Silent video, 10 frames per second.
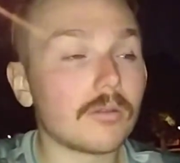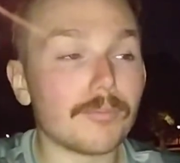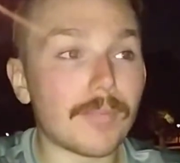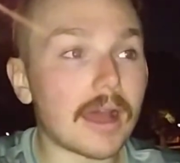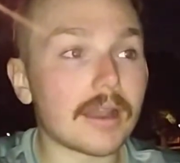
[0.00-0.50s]

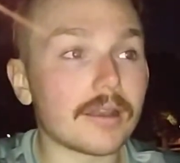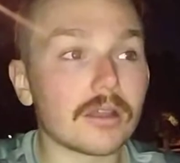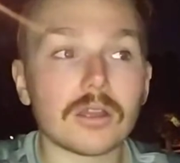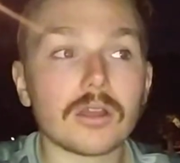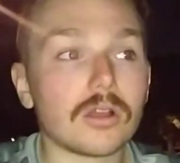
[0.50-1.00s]
Man,
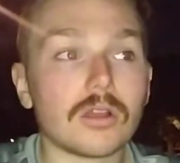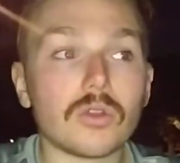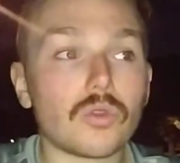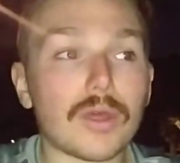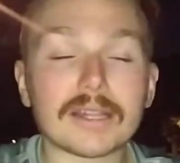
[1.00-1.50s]

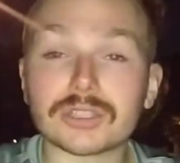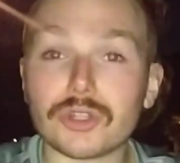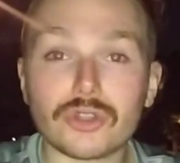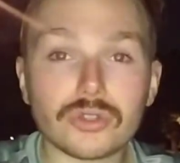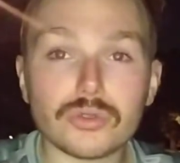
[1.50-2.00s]
that's a
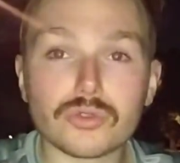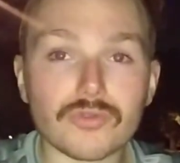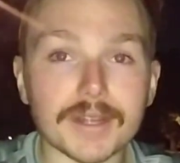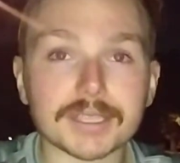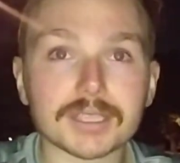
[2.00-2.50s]
huge
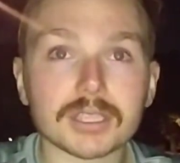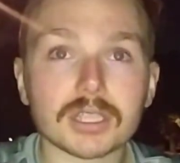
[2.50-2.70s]
risk.